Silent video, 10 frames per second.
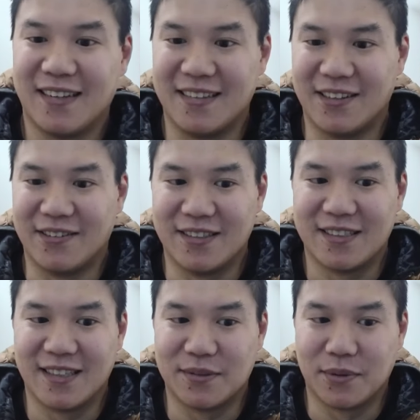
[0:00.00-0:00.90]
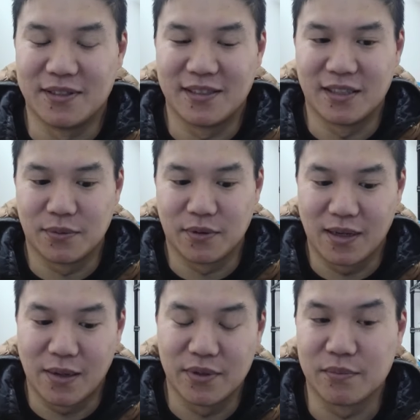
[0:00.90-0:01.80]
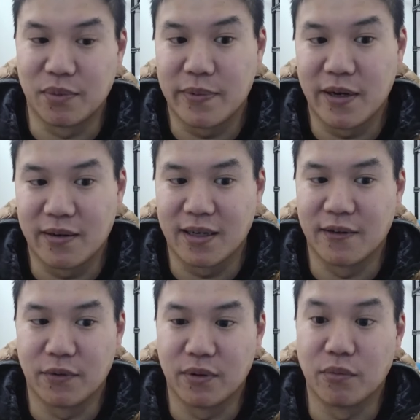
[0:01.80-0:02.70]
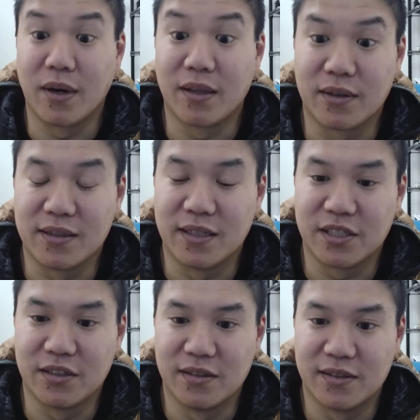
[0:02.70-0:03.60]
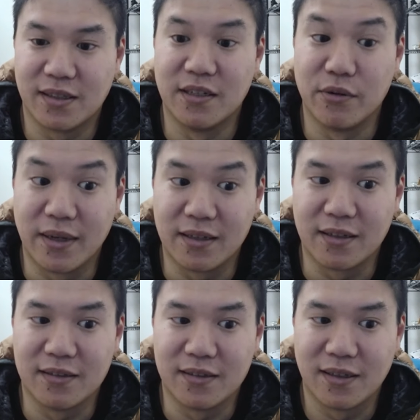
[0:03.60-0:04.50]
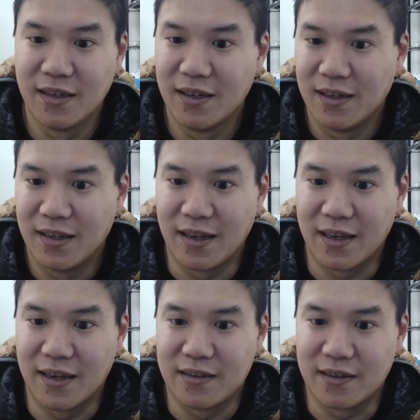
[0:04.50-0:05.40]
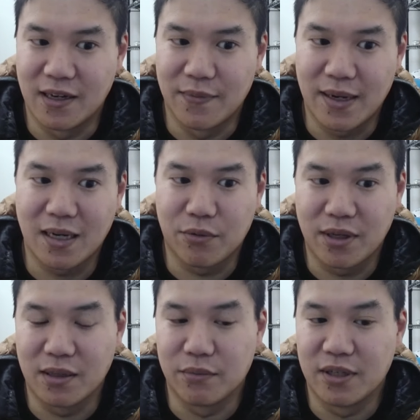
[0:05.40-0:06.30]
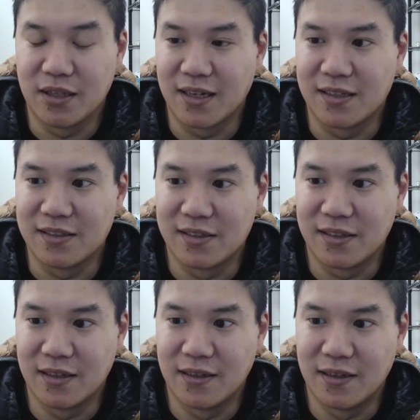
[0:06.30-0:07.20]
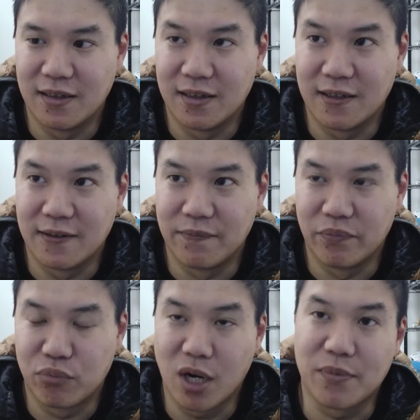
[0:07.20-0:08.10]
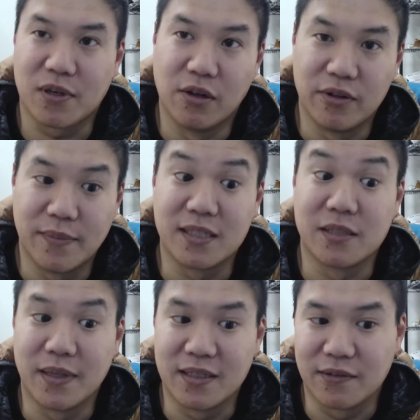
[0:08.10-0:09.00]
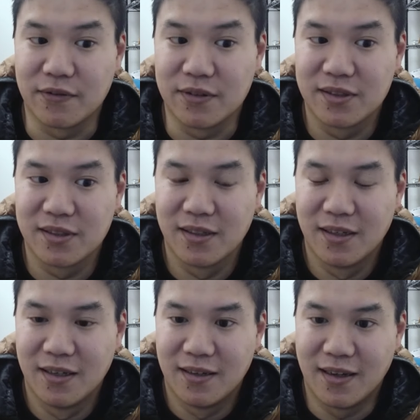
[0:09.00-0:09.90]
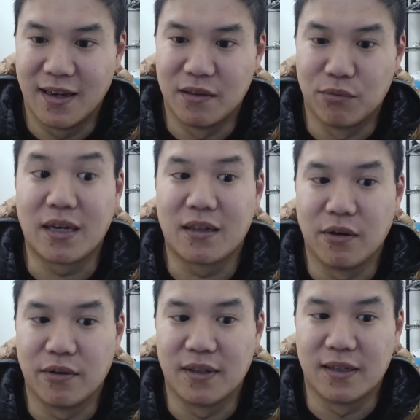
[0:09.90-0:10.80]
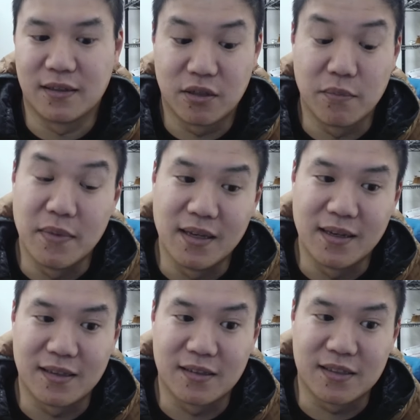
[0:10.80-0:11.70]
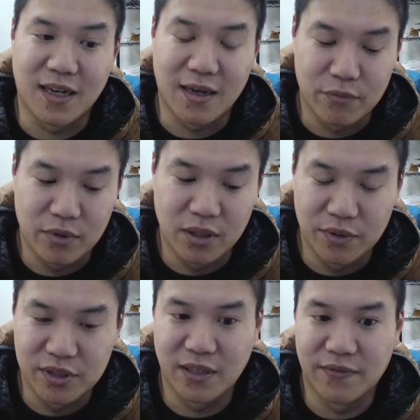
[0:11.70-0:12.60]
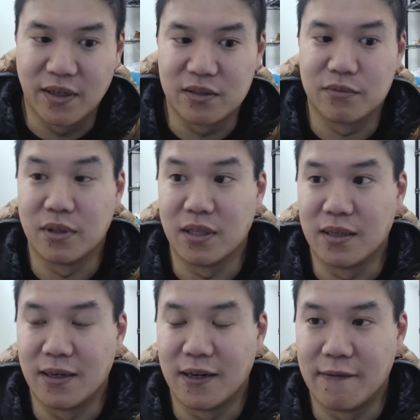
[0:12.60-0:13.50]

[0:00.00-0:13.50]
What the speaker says: It's one of those things where I wasn't prepared kind of for the weather conditions in New England, and I kind of quickly realized proper clothing makes a big difference, and the right clothing to me at the time really was stuff that was really